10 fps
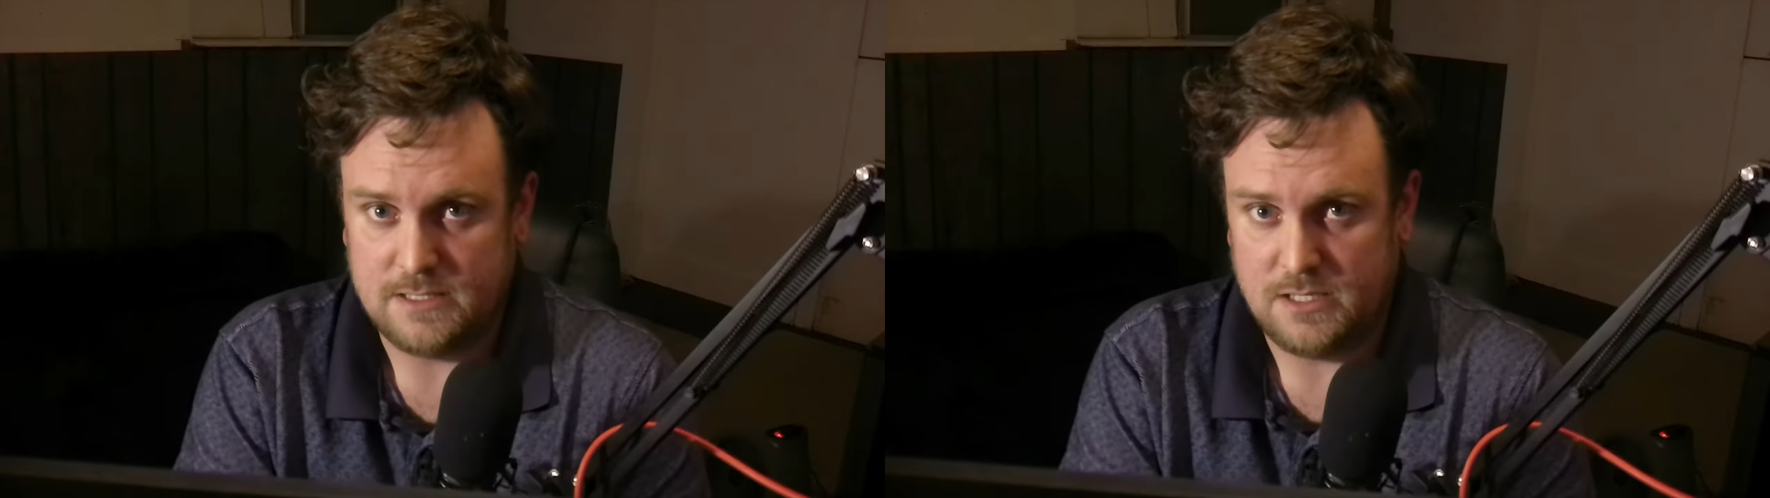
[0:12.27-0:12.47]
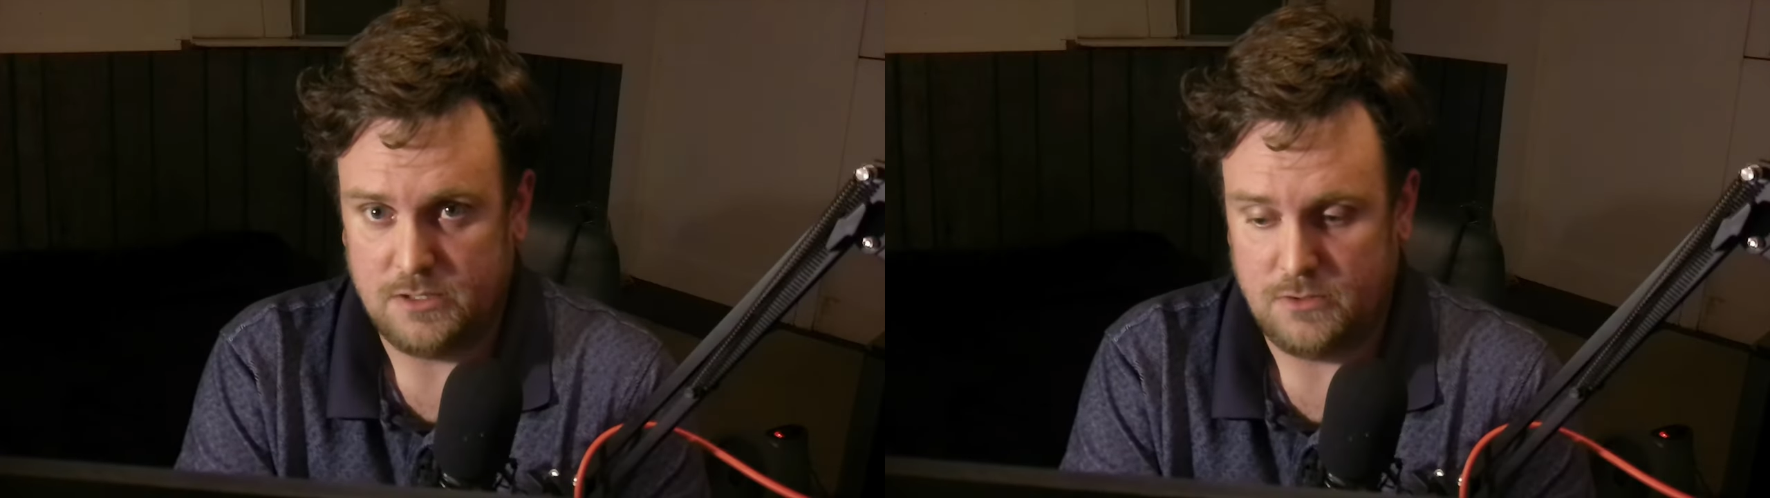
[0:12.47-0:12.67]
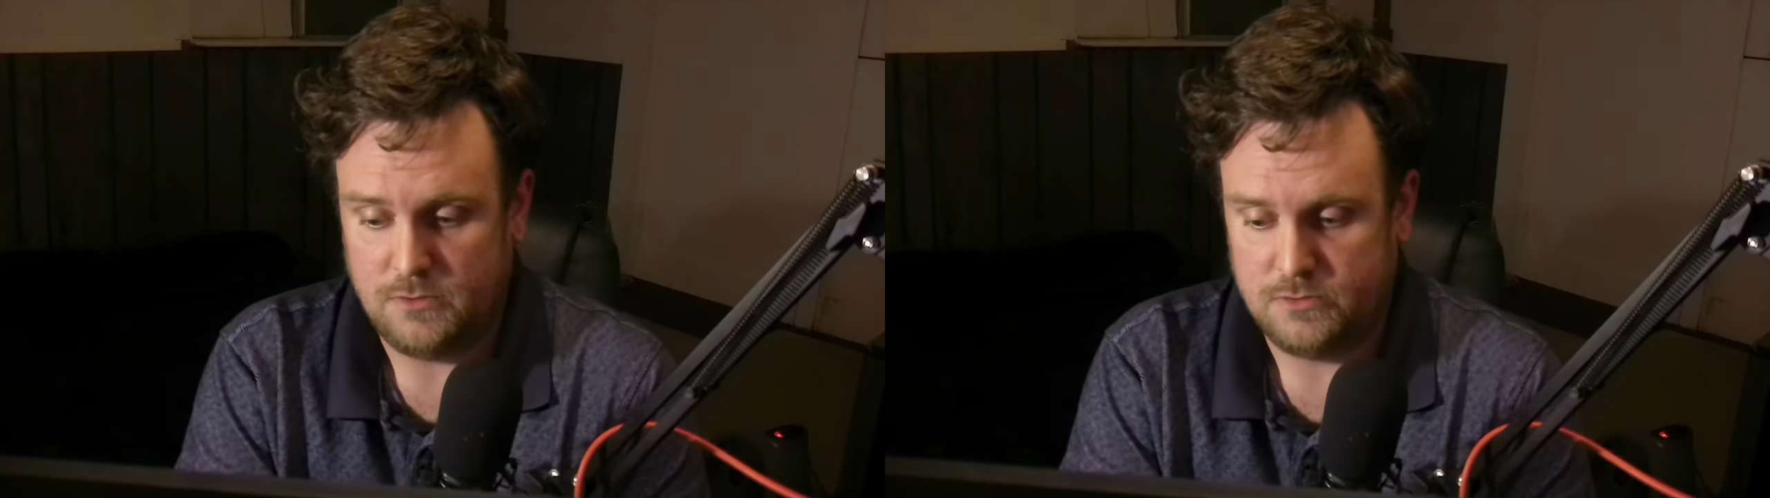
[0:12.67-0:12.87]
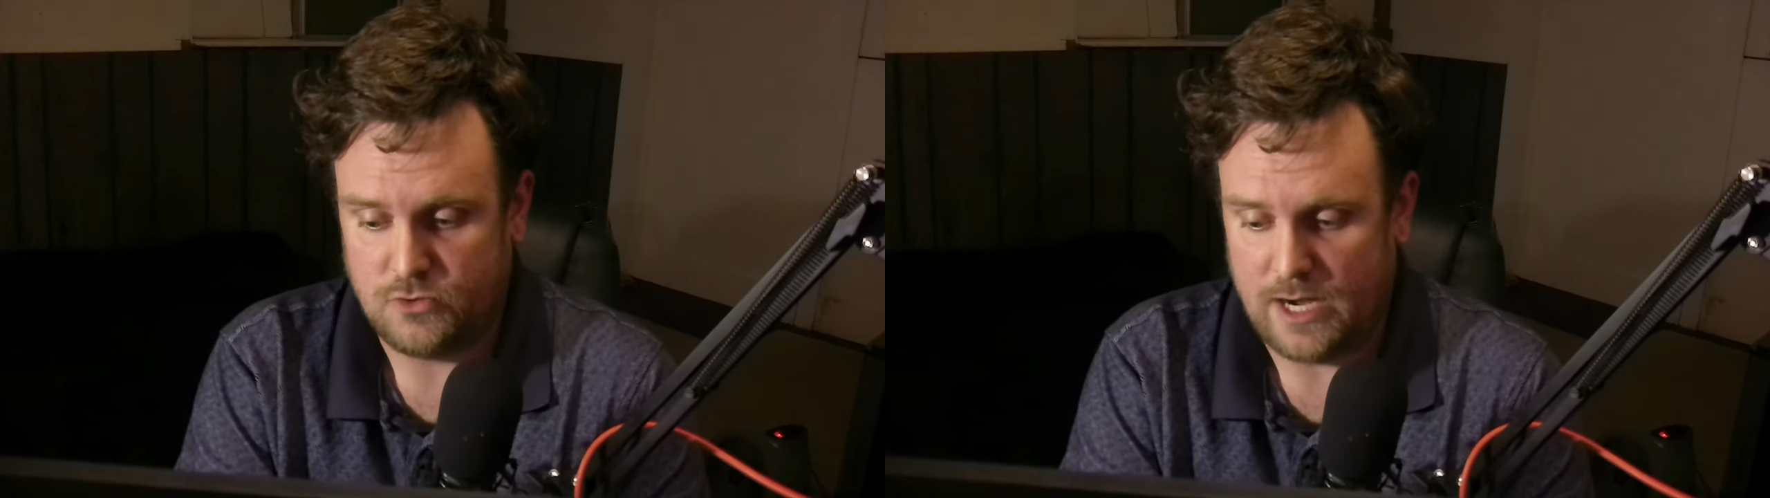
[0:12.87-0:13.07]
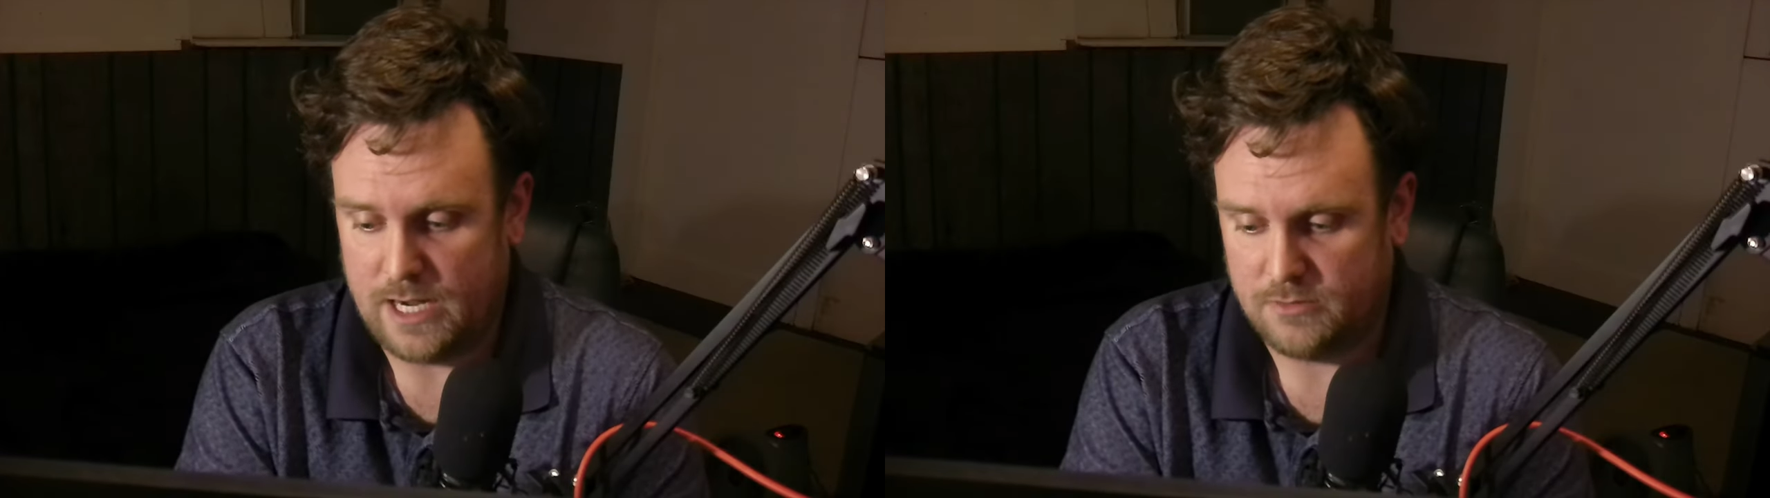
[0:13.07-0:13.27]
to
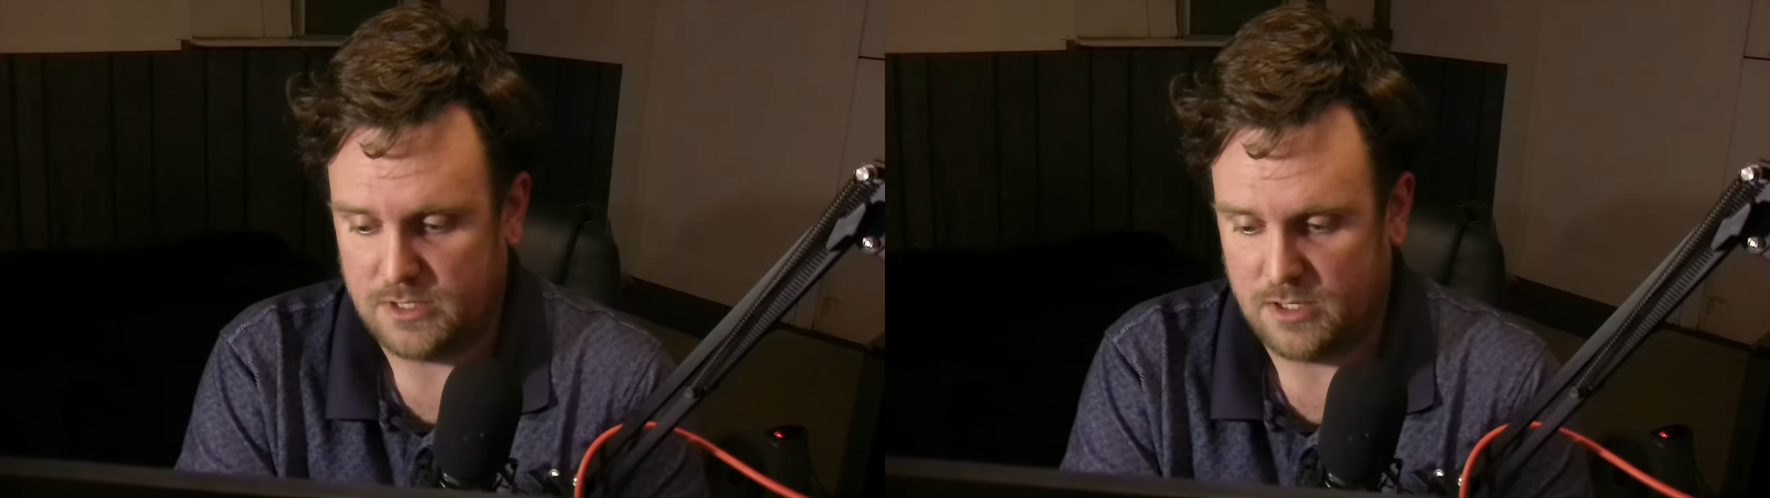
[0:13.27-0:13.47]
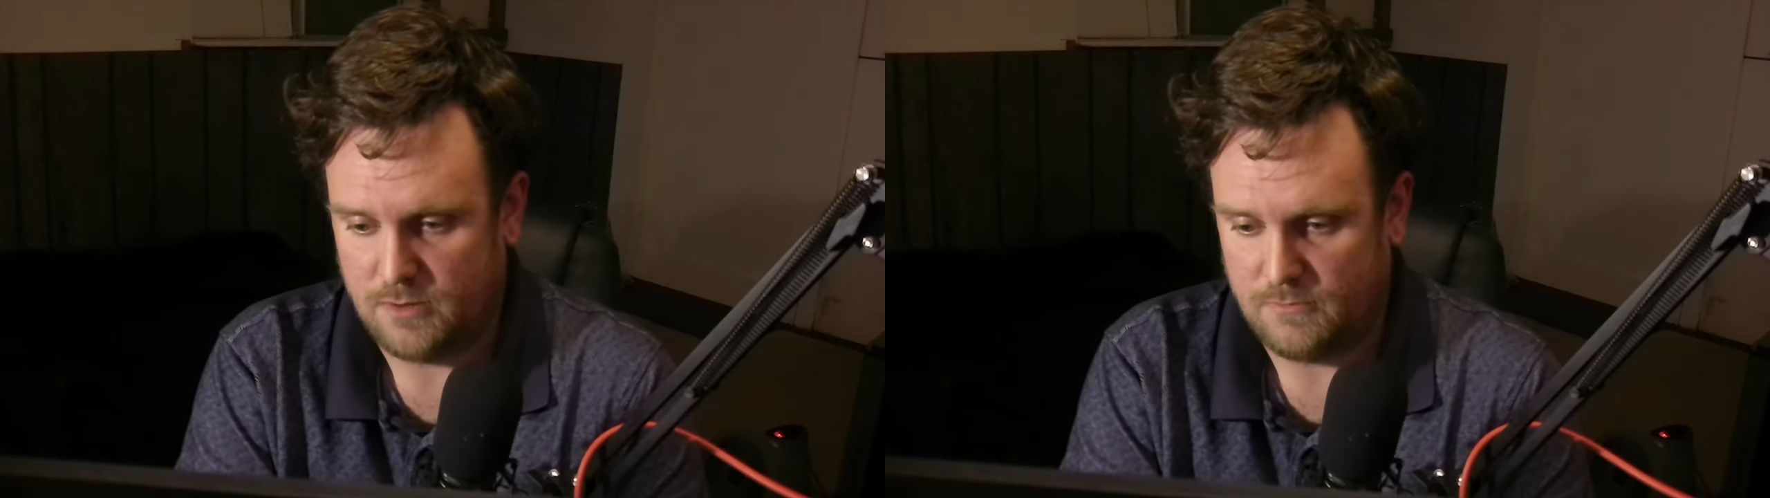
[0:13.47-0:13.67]
try out their